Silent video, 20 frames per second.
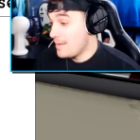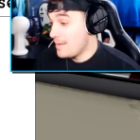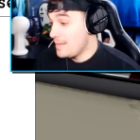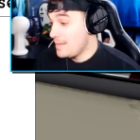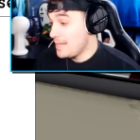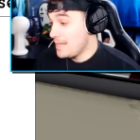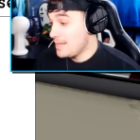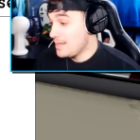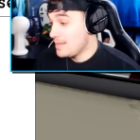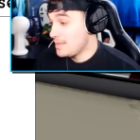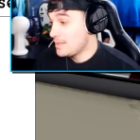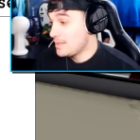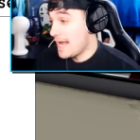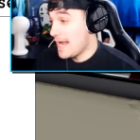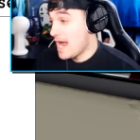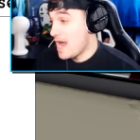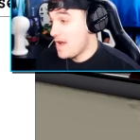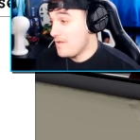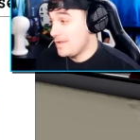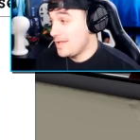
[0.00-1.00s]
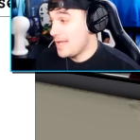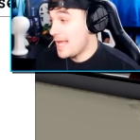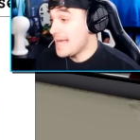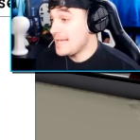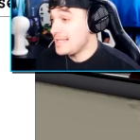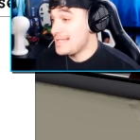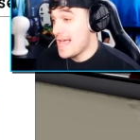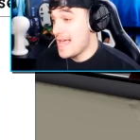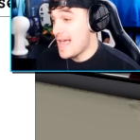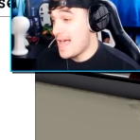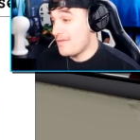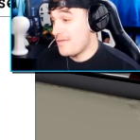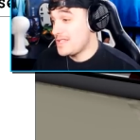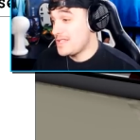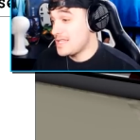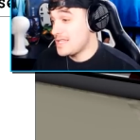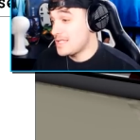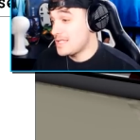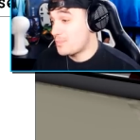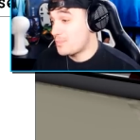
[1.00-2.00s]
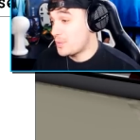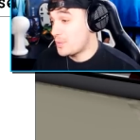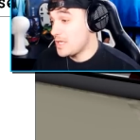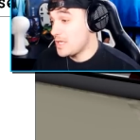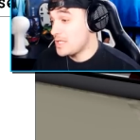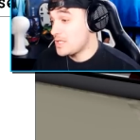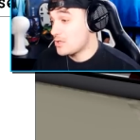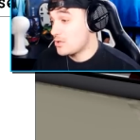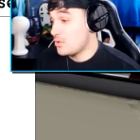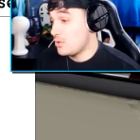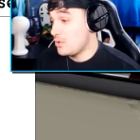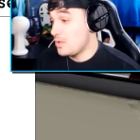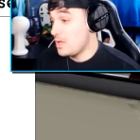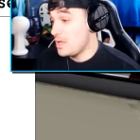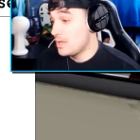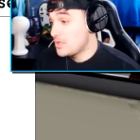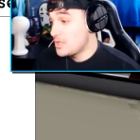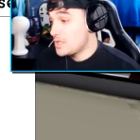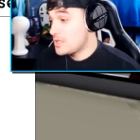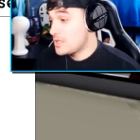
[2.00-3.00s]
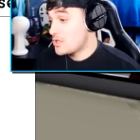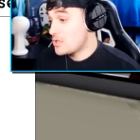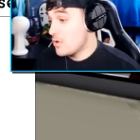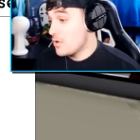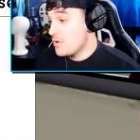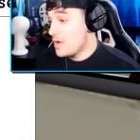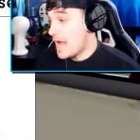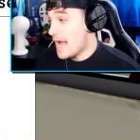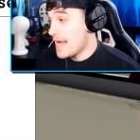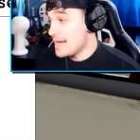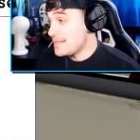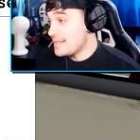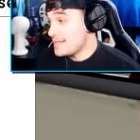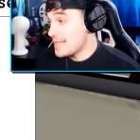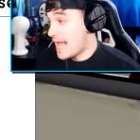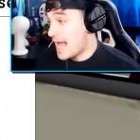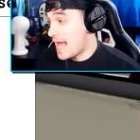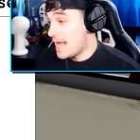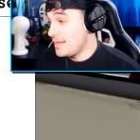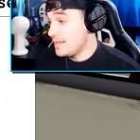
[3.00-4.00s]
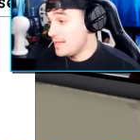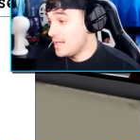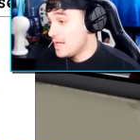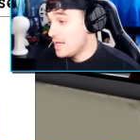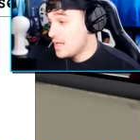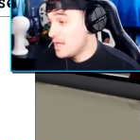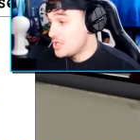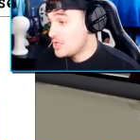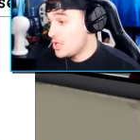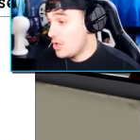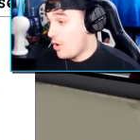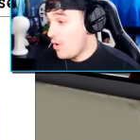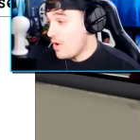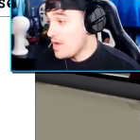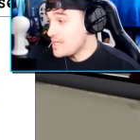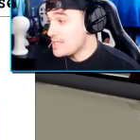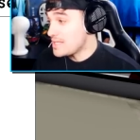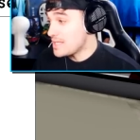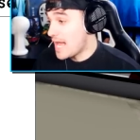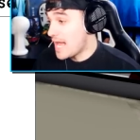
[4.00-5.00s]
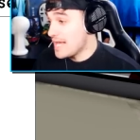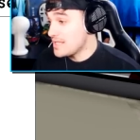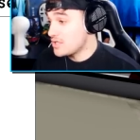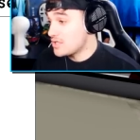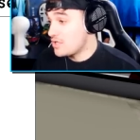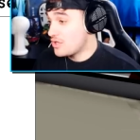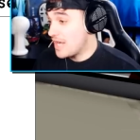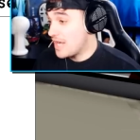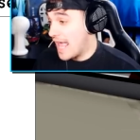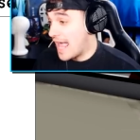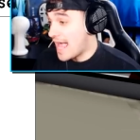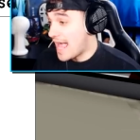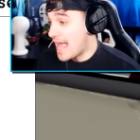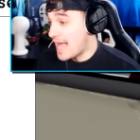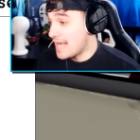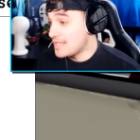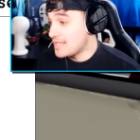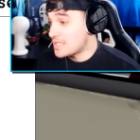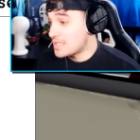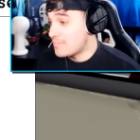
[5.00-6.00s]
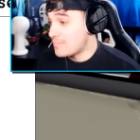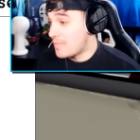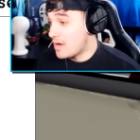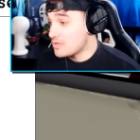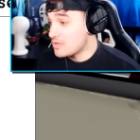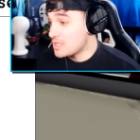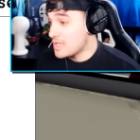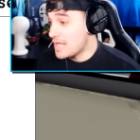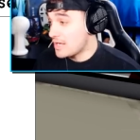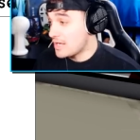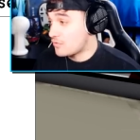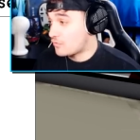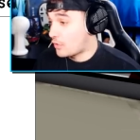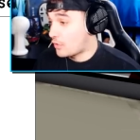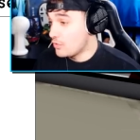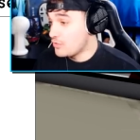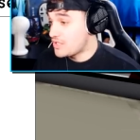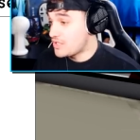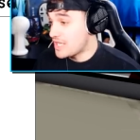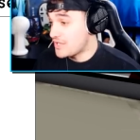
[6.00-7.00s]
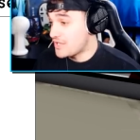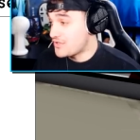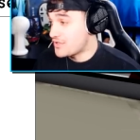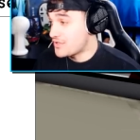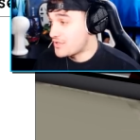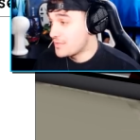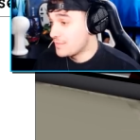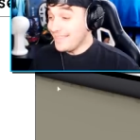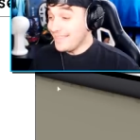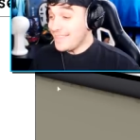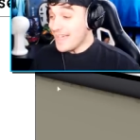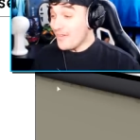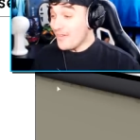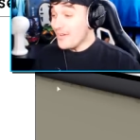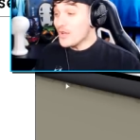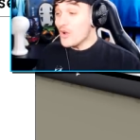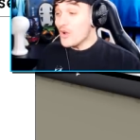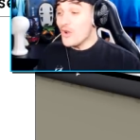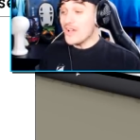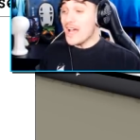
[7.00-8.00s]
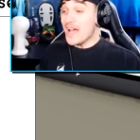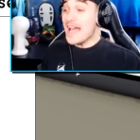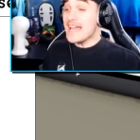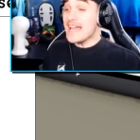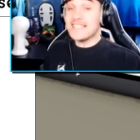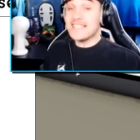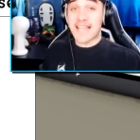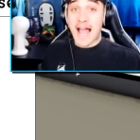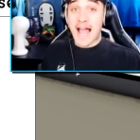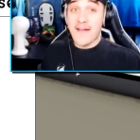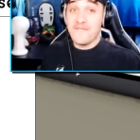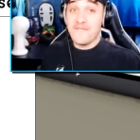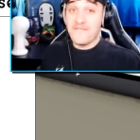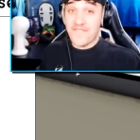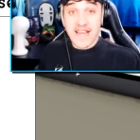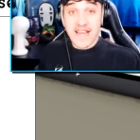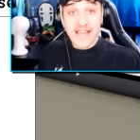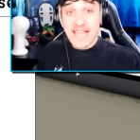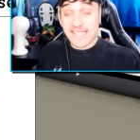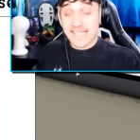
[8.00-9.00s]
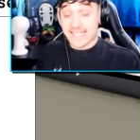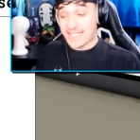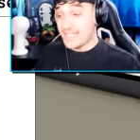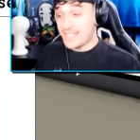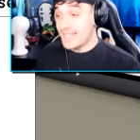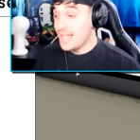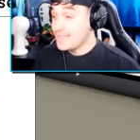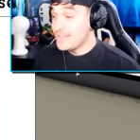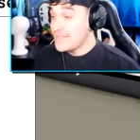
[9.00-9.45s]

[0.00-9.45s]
I mean, I have liked her ever since preschool. She's so nice and she always has good hair and smells like roses. And there we go, guys. I'm finished.